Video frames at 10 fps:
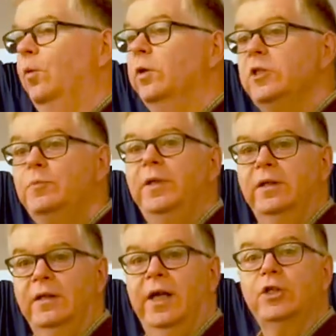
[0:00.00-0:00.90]
What has
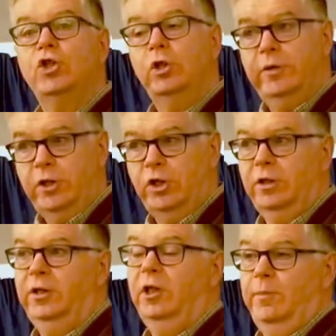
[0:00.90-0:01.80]
been a Jewish
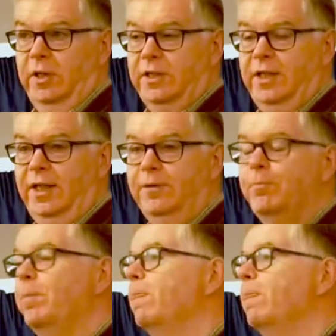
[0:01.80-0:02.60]
community